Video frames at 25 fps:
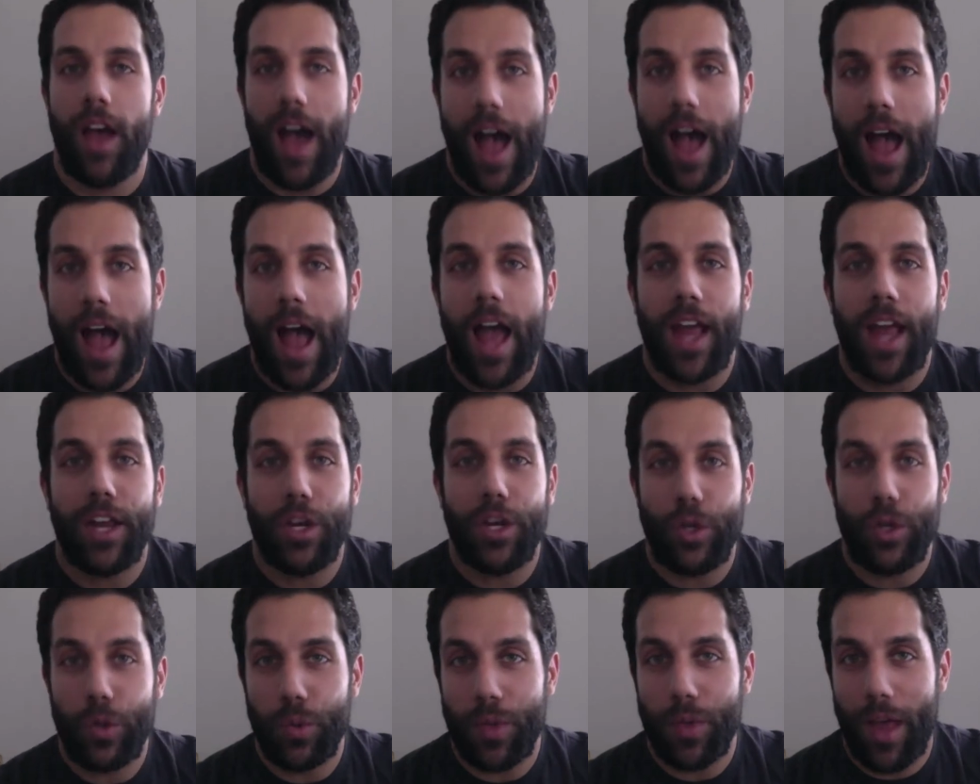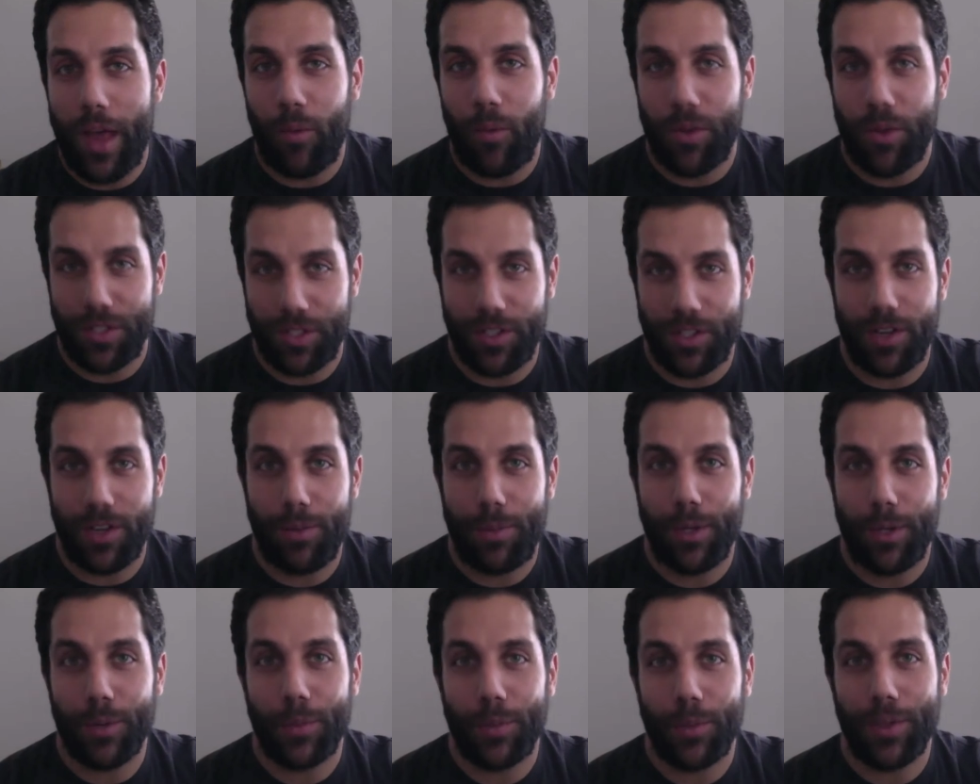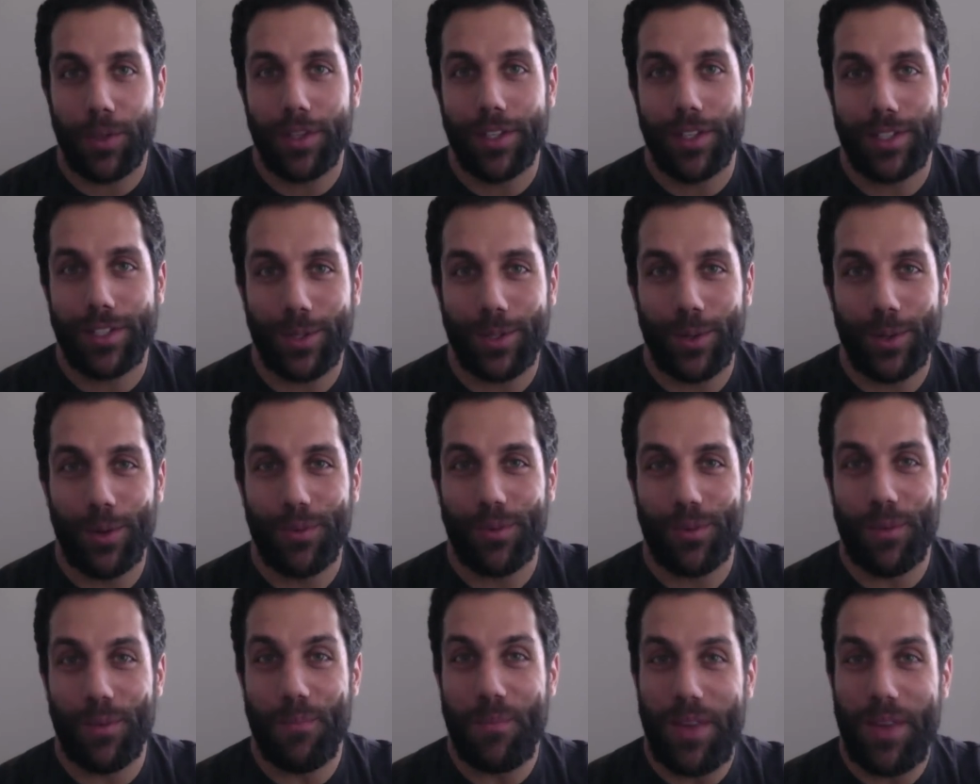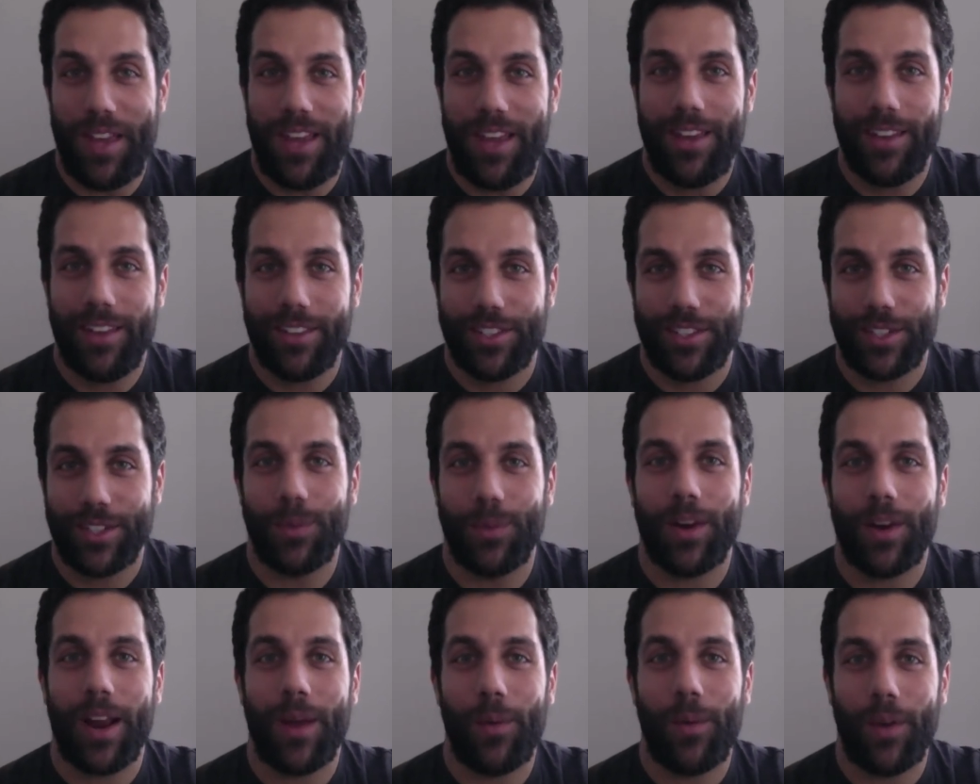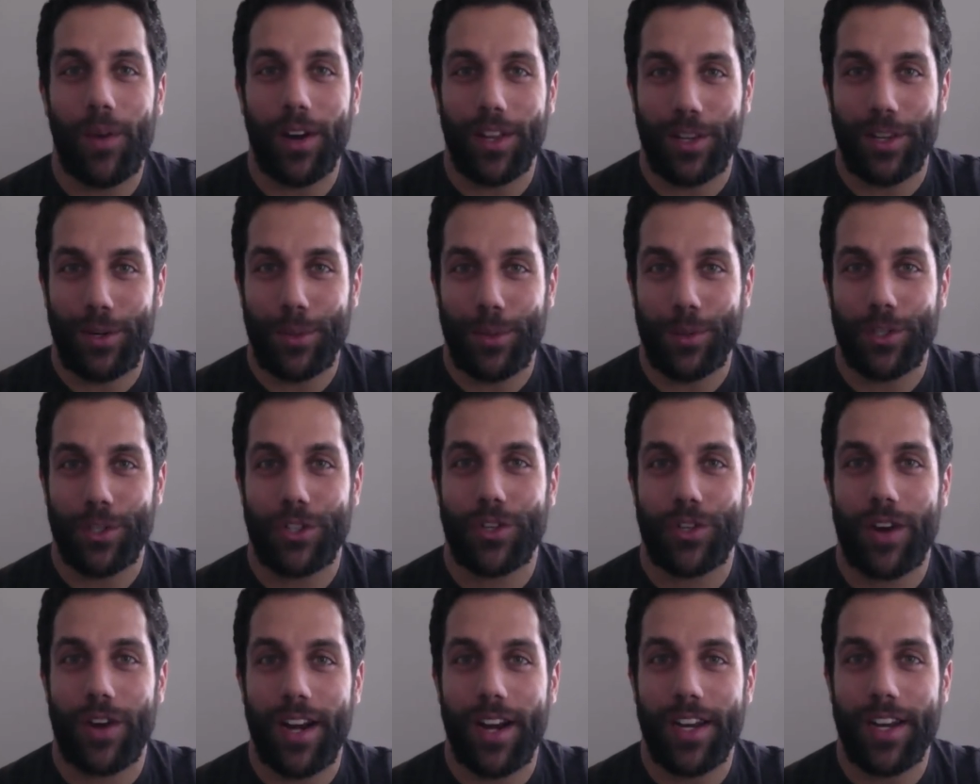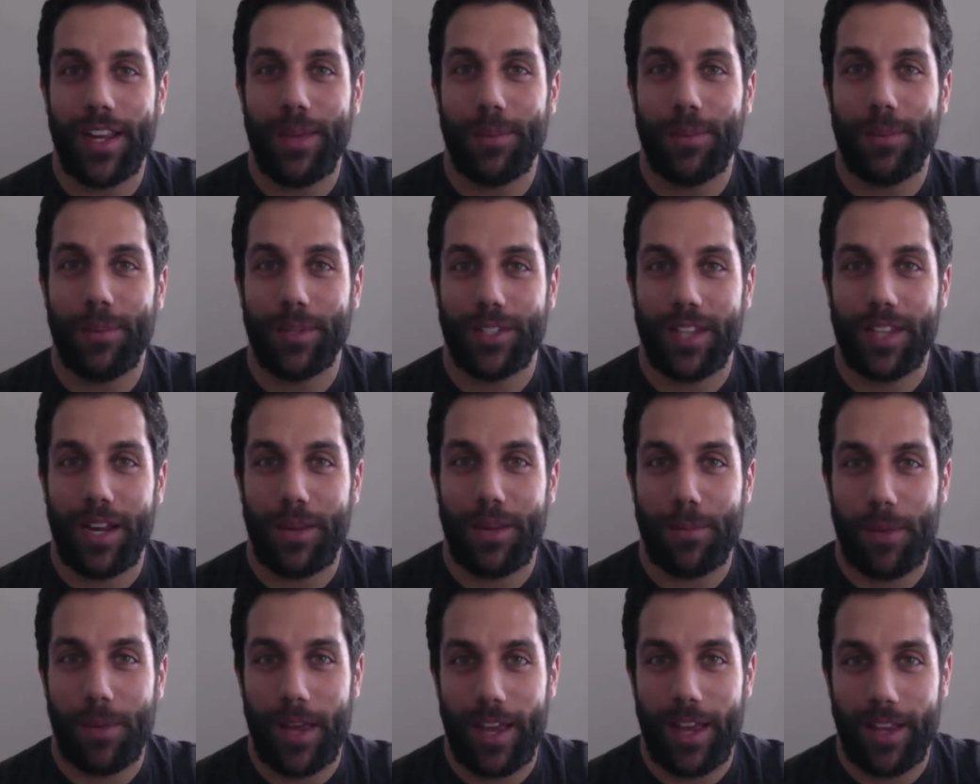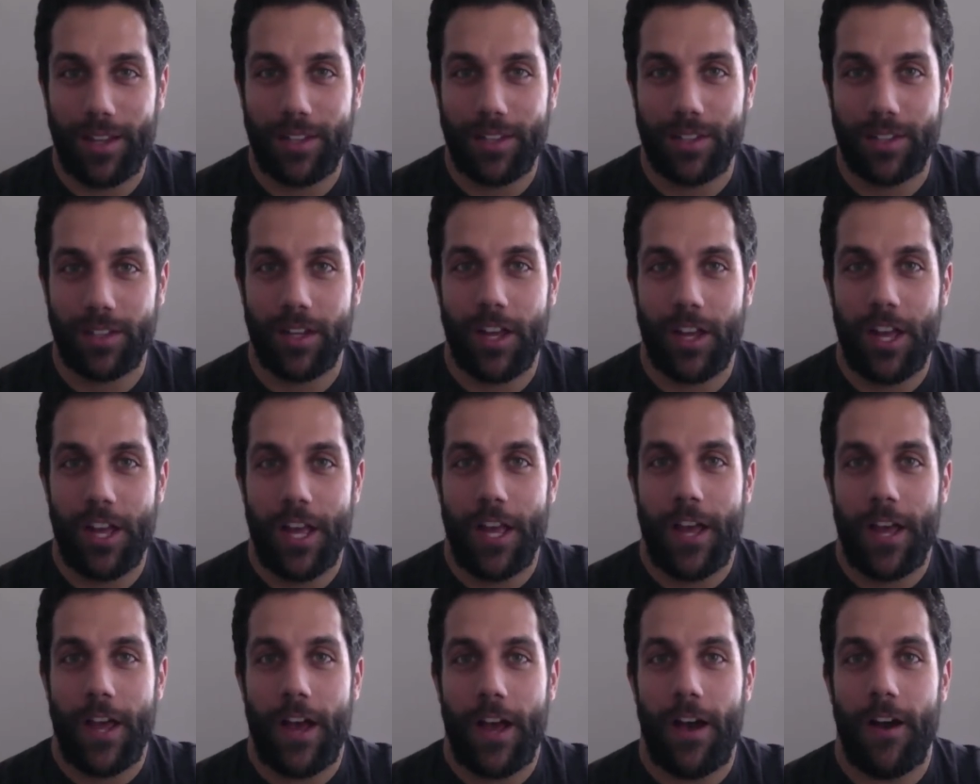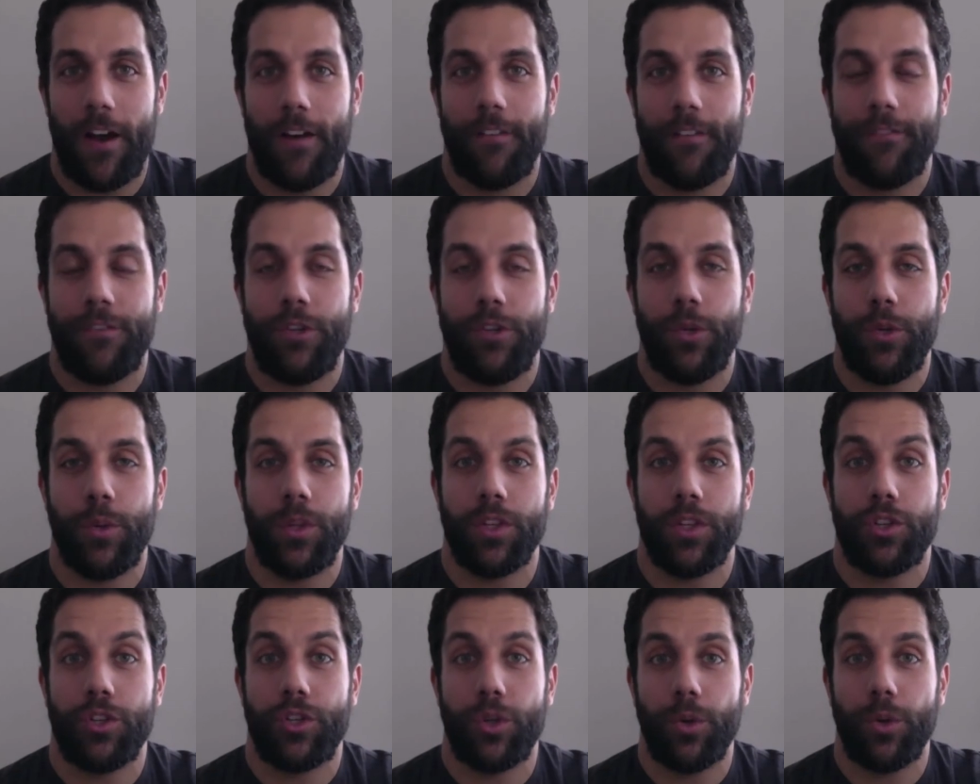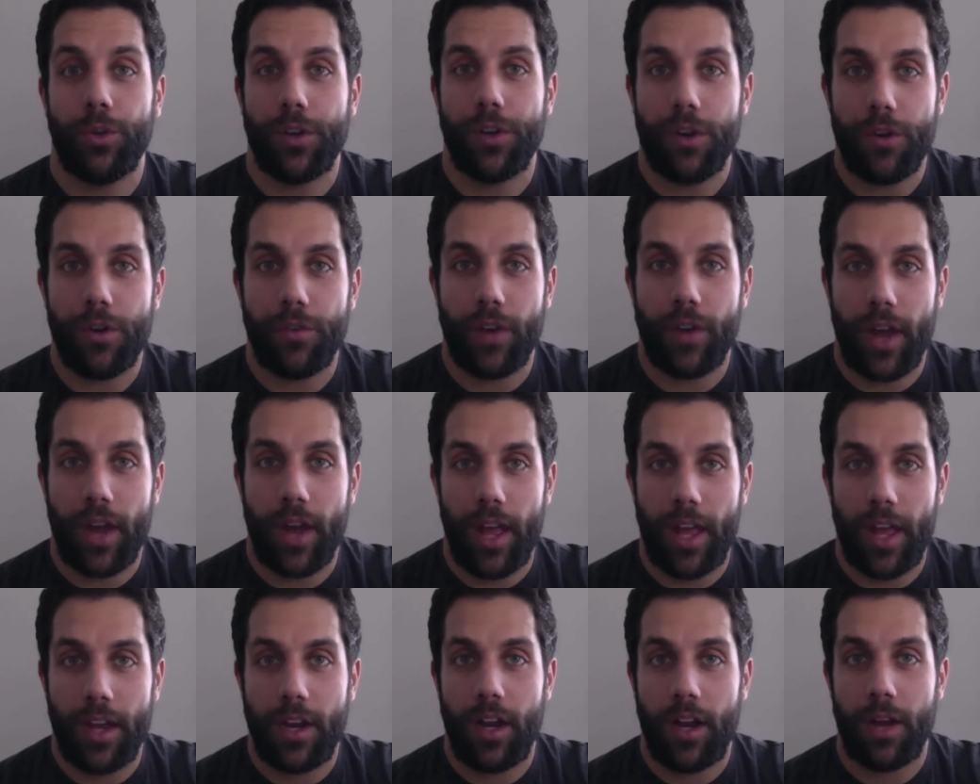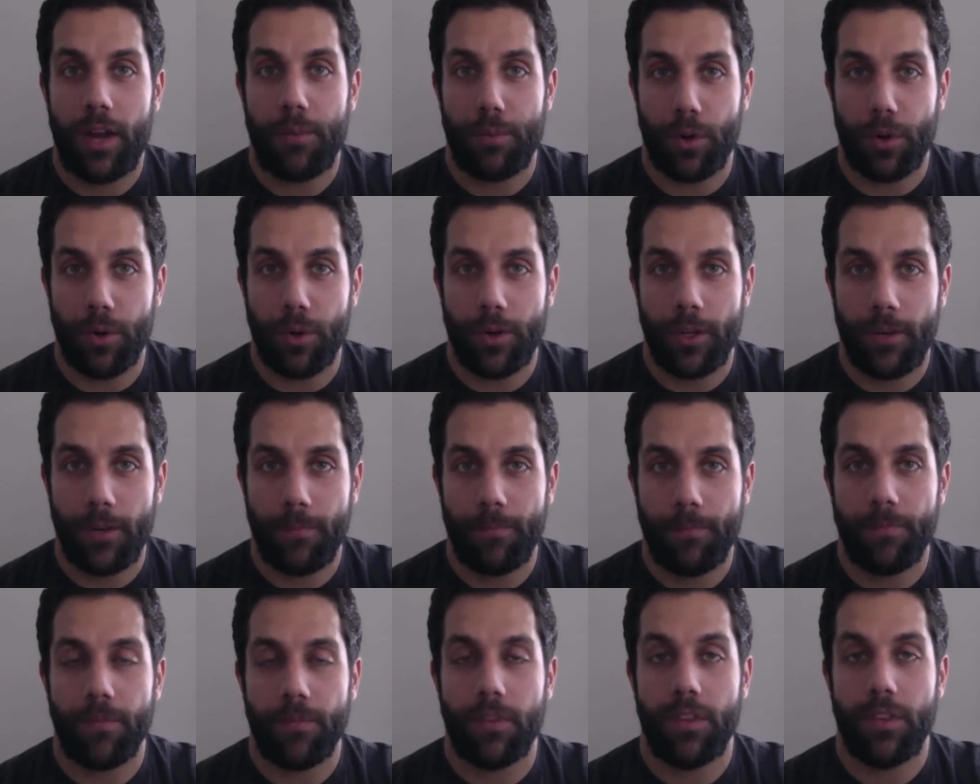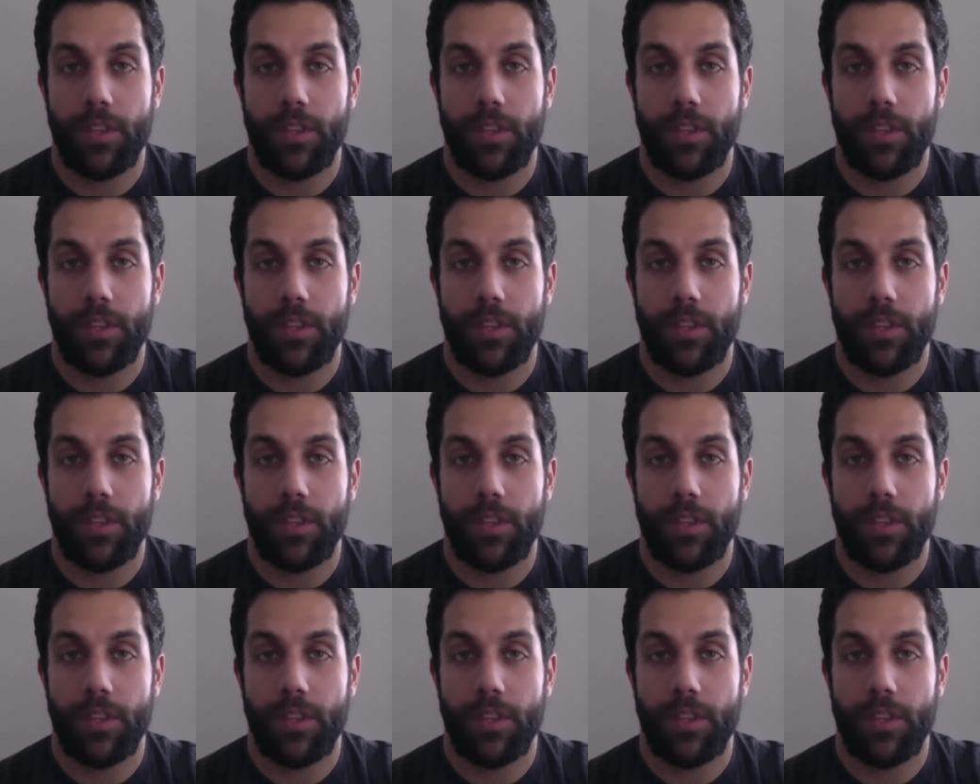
I knew that wasn't going to be a realistic goal for me, so what I wanted to do was try and keep a steady pace of doing the shouldered overhead unbroken,